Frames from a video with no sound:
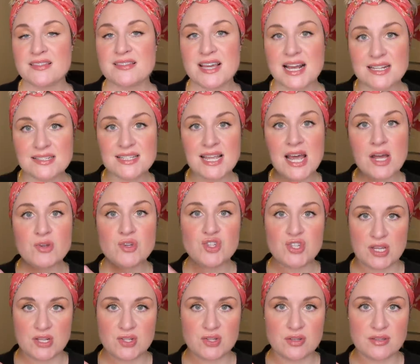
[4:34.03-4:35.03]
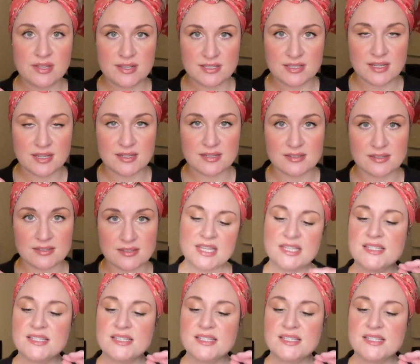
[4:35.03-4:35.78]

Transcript: That's how gentle this is.